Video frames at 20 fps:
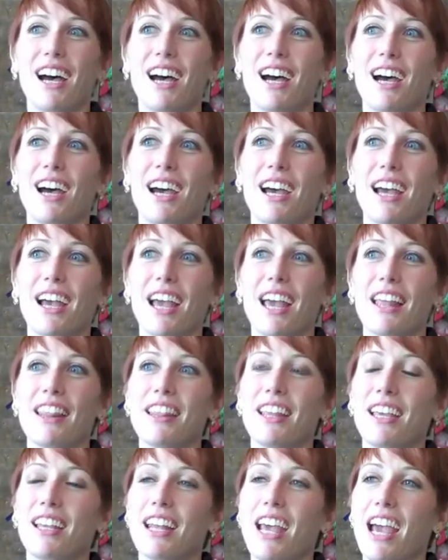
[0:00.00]
And
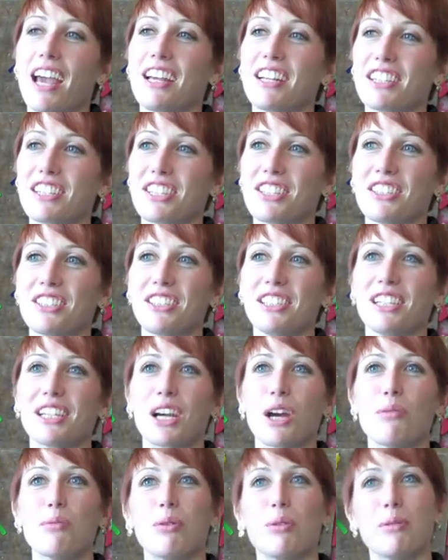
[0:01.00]
then actually a
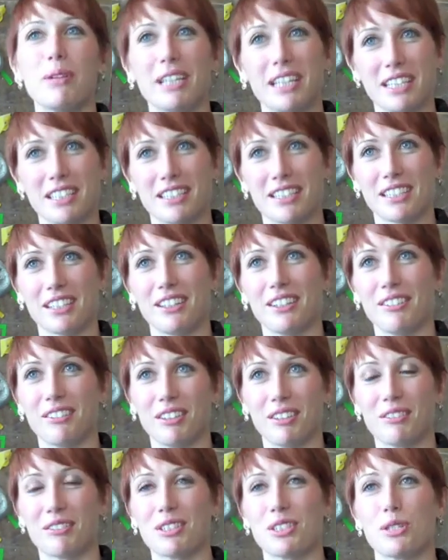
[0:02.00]
couple weekends ago, we
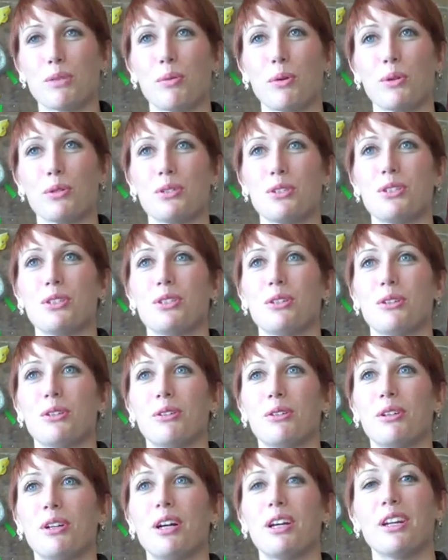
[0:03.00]
were mm-hmm. supposed to do
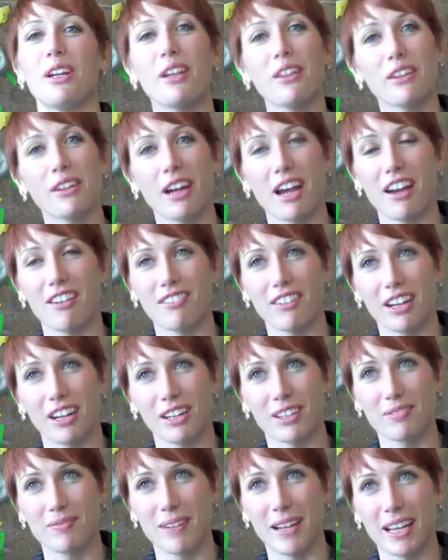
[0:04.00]
another Half
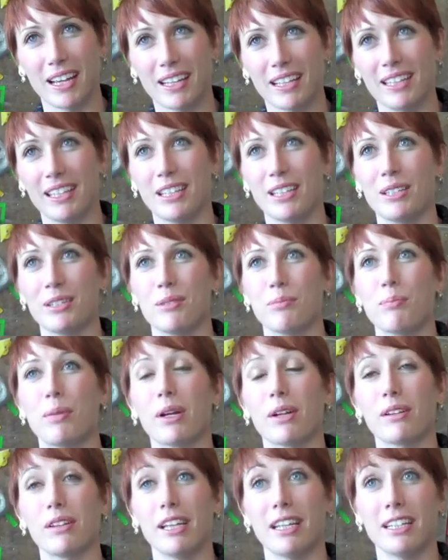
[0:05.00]
Ironman at
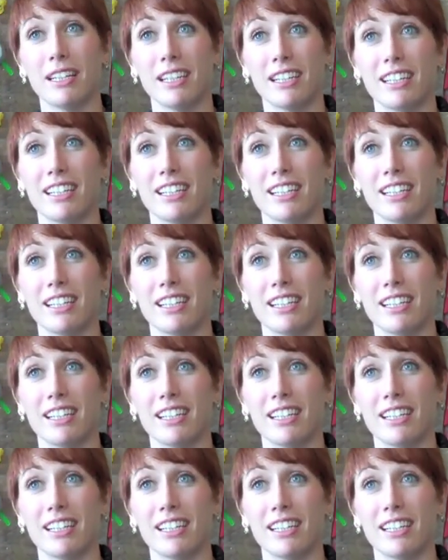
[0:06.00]
Bear Lake.